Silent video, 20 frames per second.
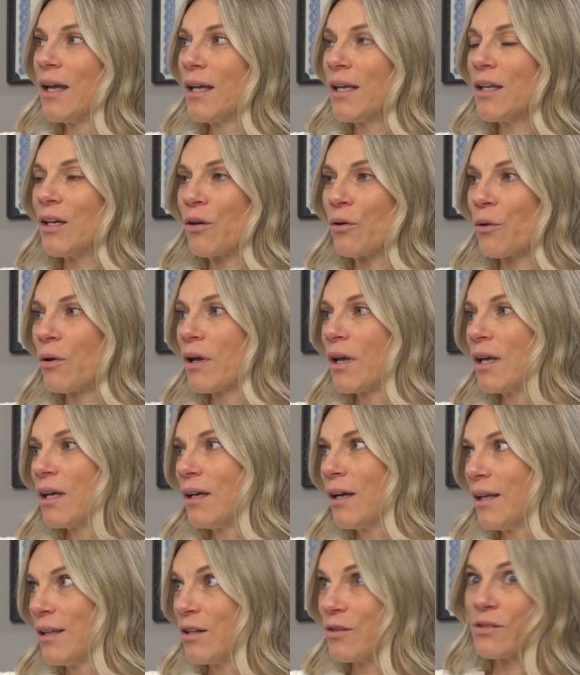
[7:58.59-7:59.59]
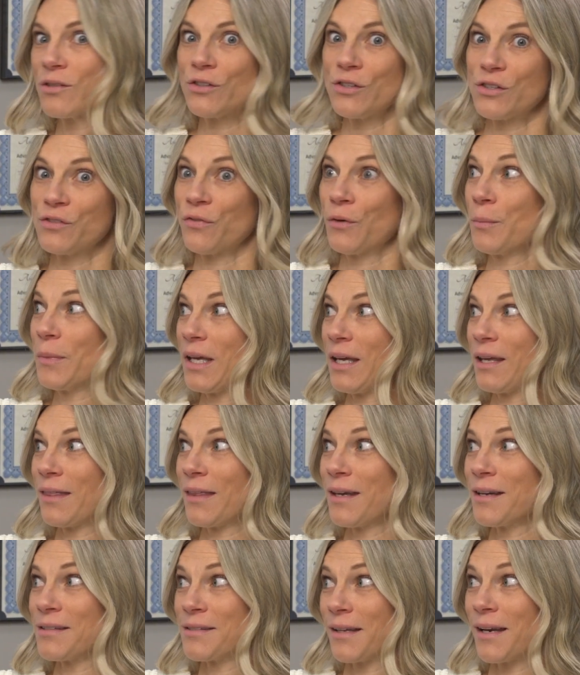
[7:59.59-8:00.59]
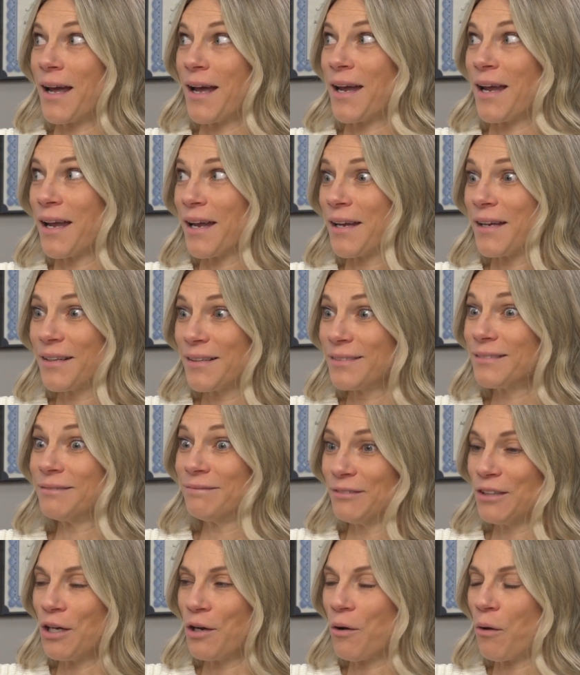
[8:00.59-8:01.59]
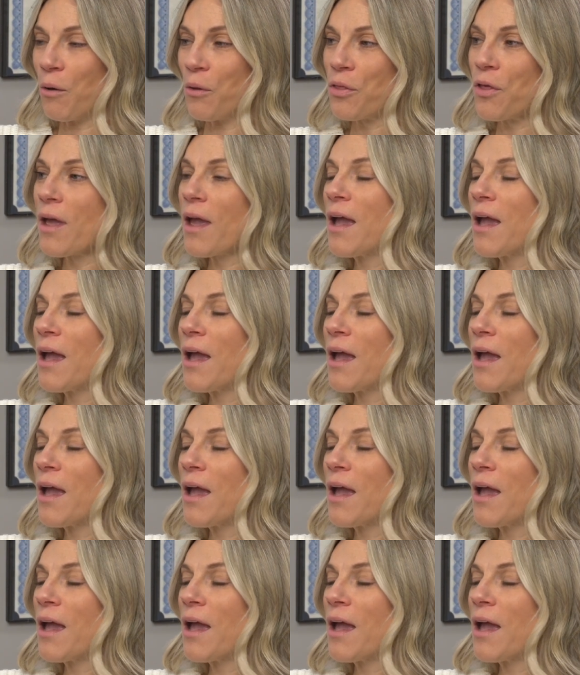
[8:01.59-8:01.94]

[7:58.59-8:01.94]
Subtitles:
you know, and those are just for me, things that I loathe